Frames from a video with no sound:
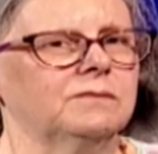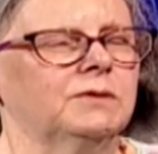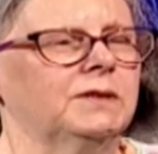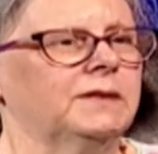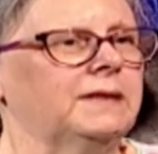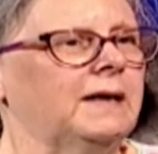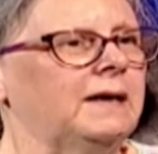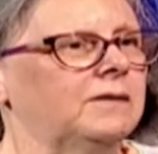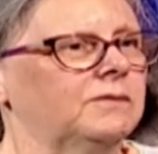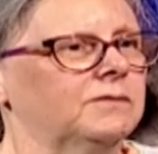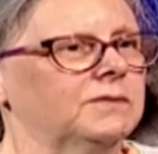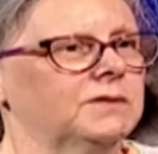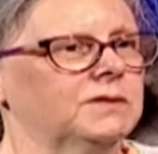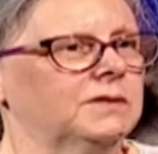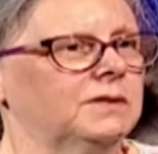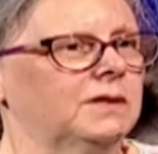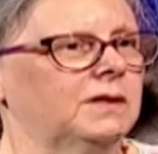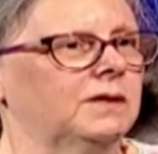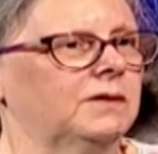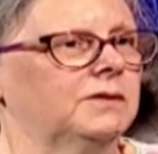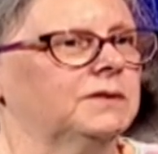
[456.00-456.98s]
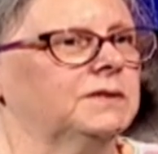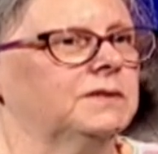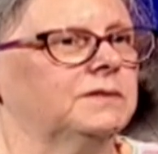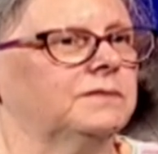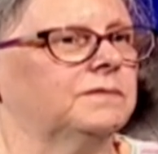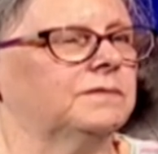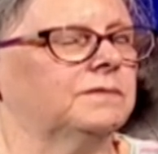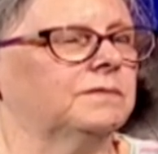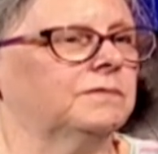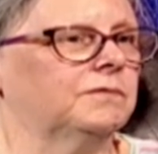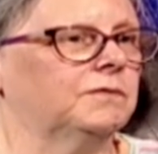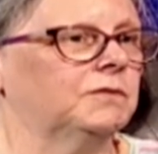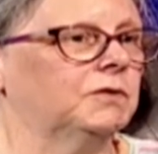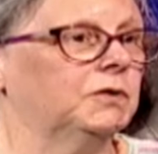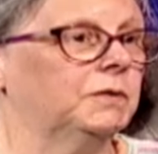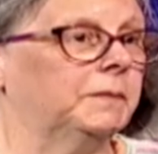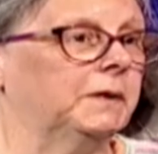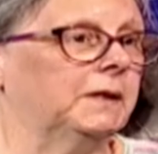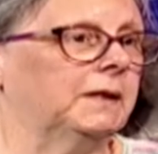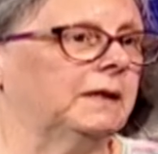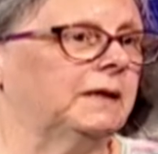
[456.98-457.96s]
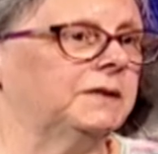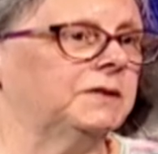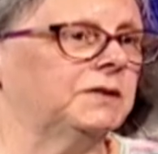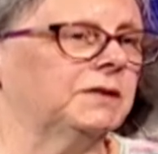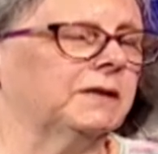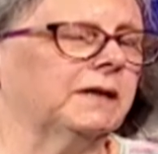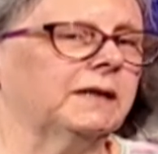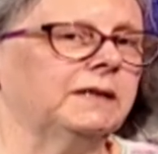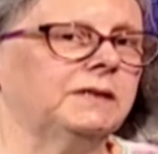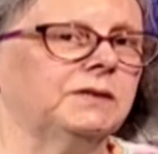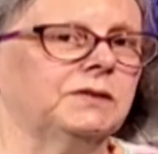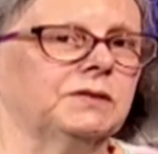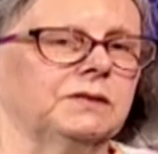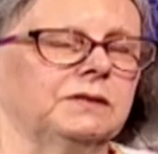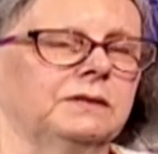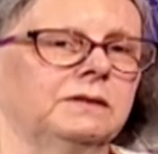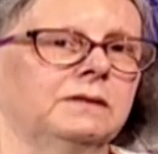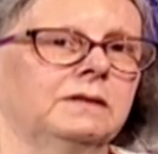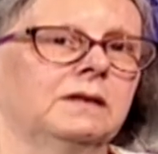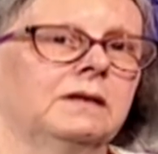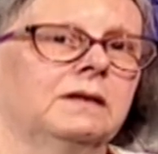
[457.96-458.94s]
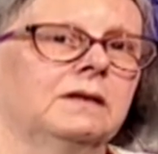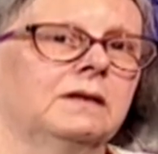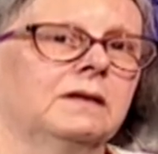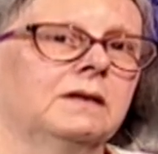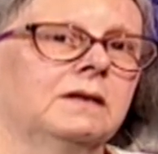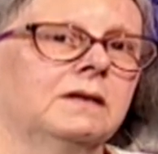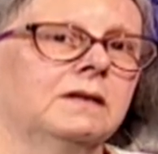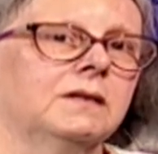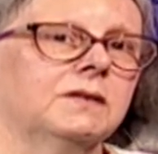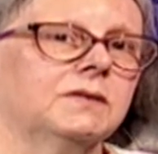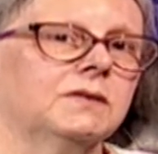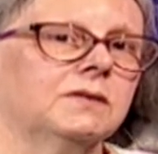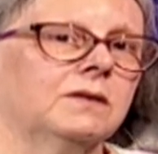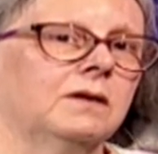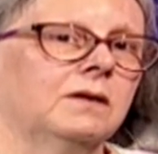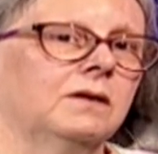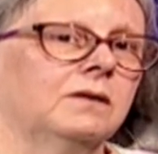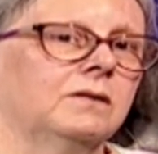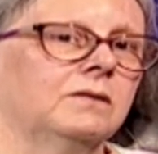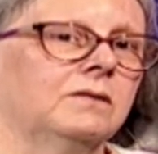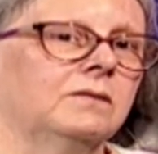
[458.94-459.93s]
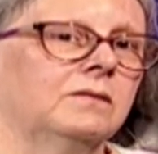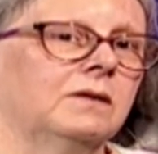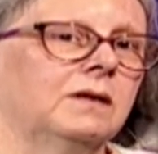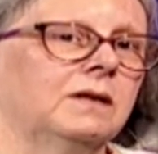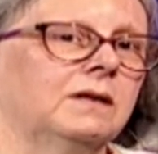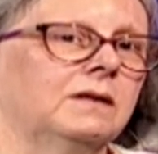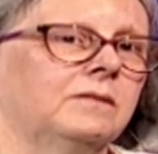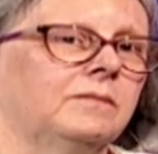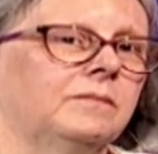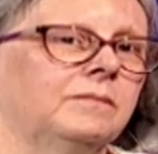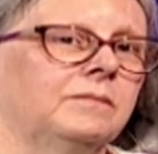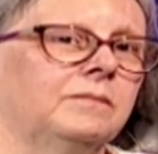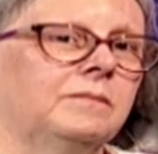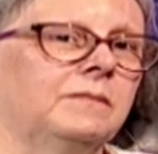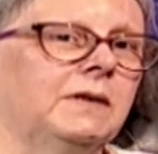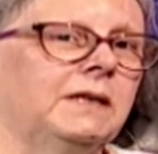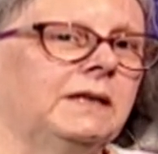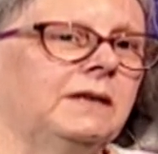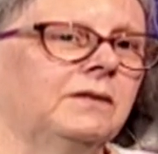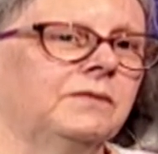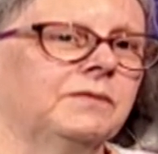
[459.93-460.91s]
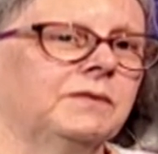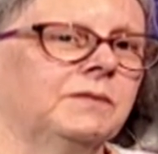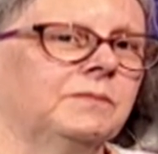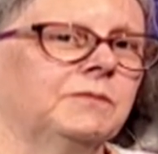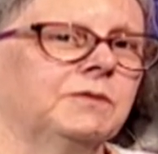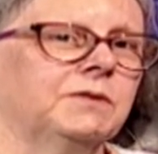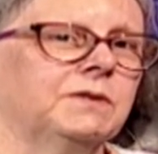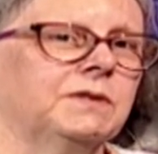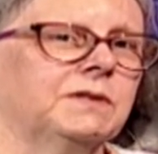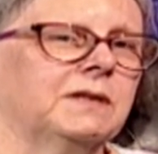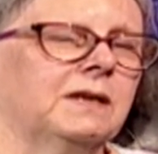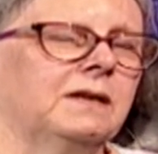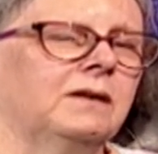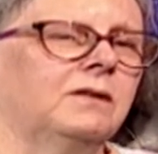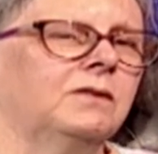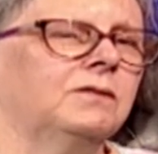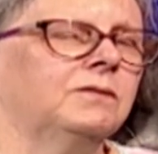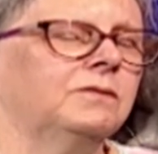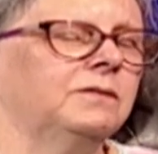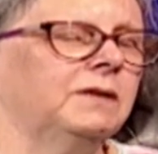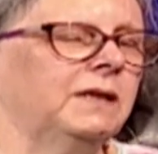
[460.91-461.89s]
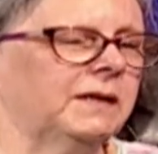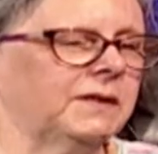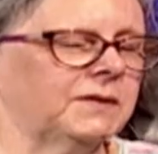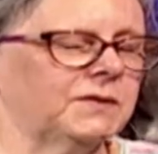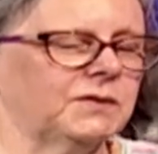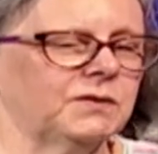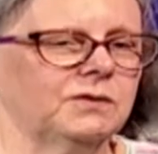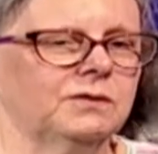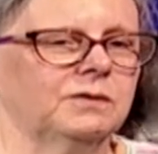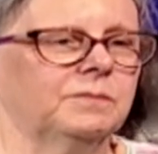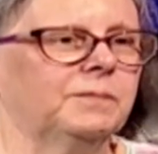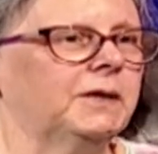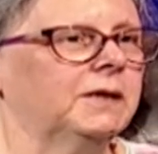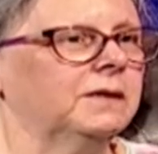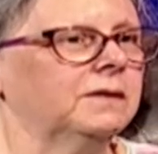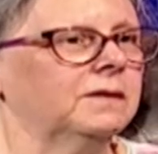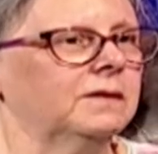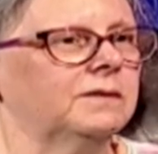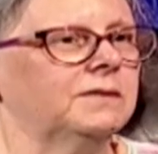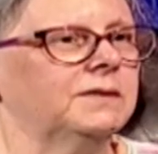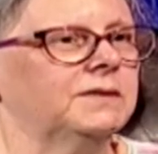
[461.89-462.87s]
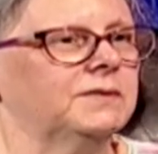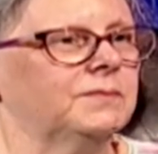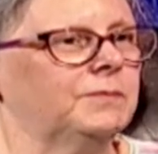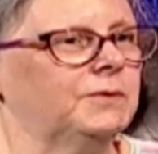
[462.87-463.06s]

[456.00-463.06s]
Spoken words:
without a lot of formal education. So many of them would say, oh, yes, your Bangla is